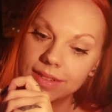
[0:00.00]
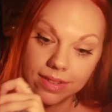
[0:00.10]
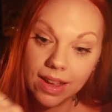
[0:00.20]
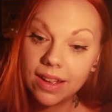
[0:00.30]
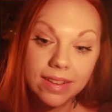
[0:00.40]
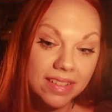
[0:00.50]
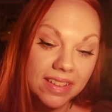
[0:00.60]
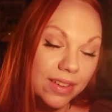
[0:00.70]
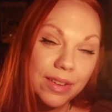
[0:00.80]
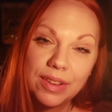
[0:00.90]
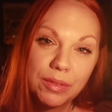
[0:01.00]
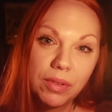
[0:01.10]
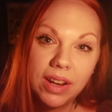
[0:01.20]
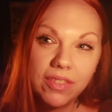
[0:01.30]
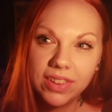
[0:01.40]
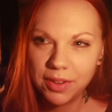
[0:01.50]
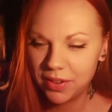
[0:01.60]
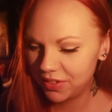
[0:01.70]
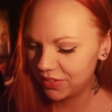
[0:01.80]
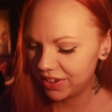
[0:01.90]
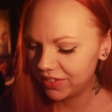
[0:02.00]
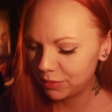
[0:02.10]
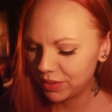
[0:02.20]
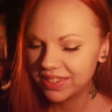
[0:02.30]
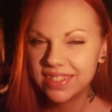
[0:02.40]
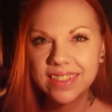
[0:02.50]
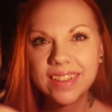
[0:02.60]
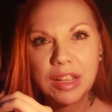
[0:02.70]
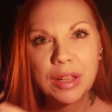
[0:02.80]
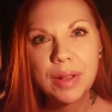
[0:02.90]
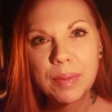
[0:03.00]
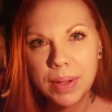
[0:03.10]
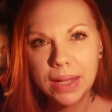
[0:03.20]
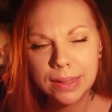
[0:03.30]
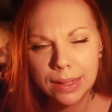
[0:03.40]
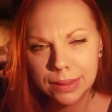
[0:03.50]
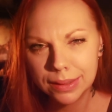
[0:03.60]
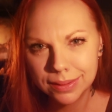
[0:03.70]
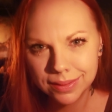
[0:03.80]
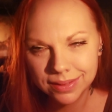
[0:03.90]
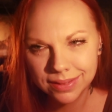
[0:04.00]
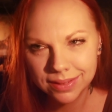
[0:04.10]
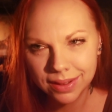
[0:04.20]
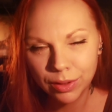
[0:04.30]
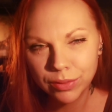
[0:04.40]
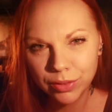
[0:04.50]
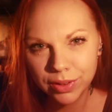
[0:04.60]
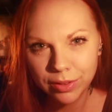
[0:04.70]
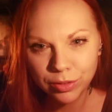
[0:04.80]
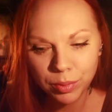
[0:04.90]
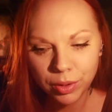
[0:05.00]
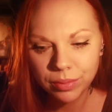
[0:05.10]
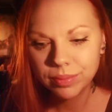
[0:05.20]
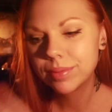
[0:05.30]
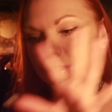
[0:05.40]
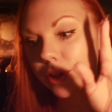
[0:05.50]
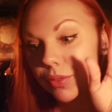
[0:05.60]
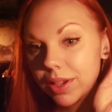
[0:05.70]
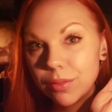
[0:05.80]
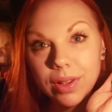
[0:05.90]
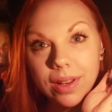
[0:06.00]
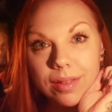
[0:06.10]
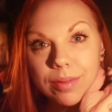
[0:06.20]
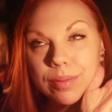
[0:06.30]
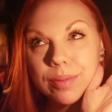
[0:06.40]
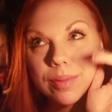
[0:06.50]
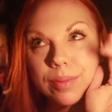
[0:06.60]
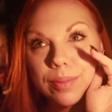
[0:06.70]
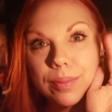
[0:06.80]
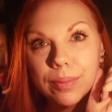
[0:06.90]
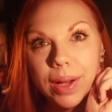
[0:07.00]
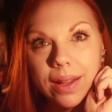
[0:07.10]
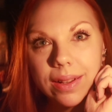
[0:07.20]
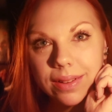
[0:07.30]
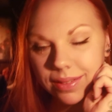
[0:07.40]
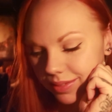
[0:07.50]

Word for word: Yeah, whatever that, whatever it means, pay attention, and I'll see you guys tomorrow for the weekend reading. Bye.